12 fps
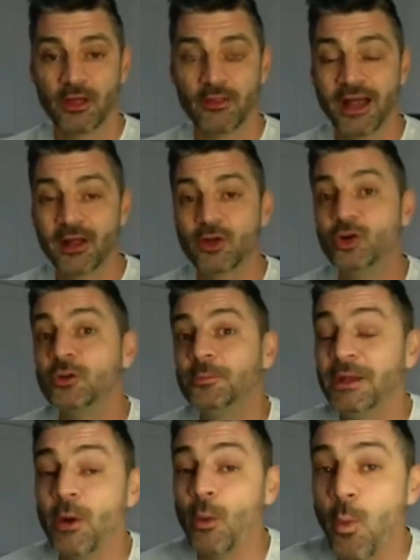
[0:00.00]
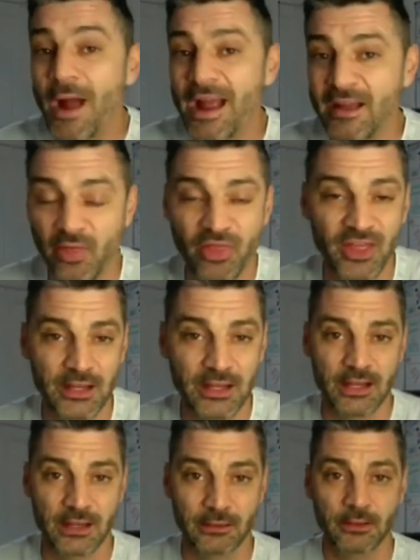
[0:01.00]
That could be a way of
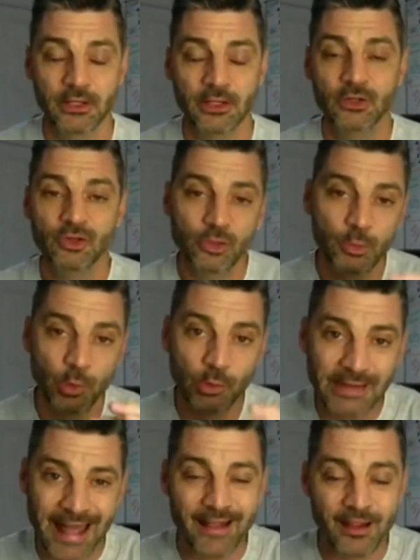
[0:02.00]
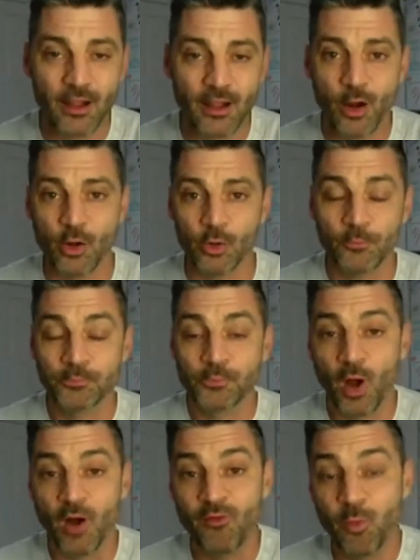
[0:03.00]
thinking. You will let go
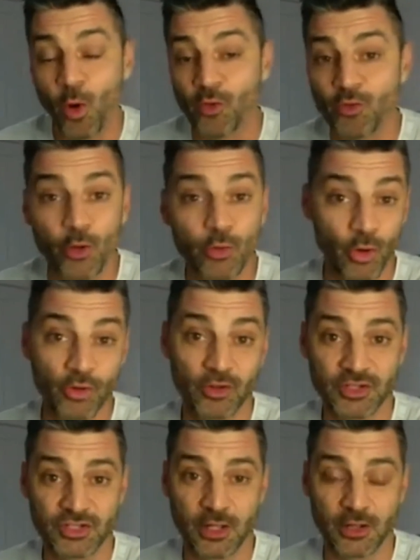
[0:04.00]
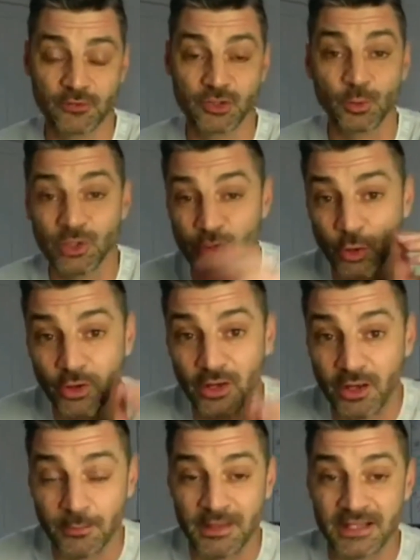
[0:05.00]
of what no longer serves you. When you're
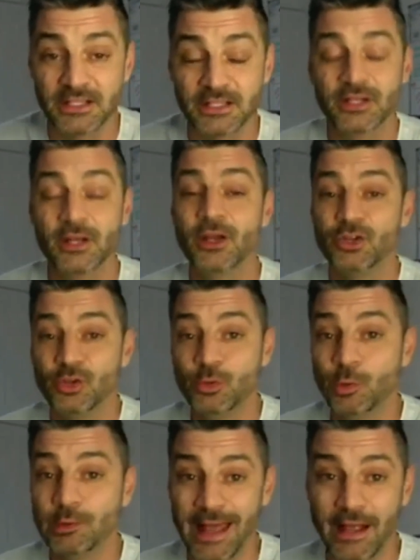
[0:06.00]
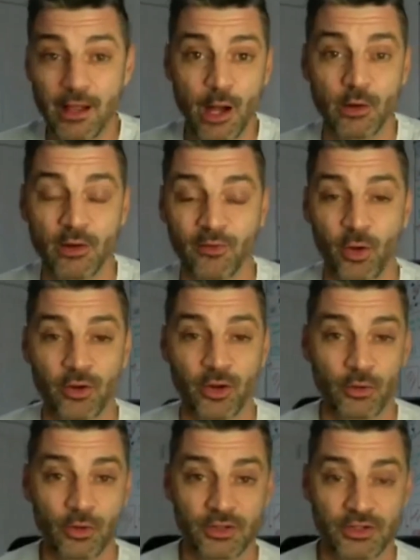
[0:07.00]
committed, you will let go of what
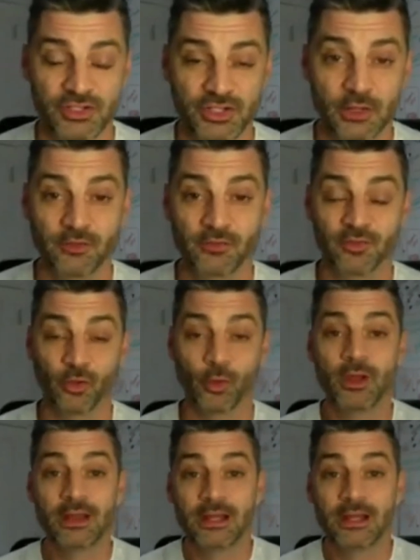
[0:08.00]
no longer serves you.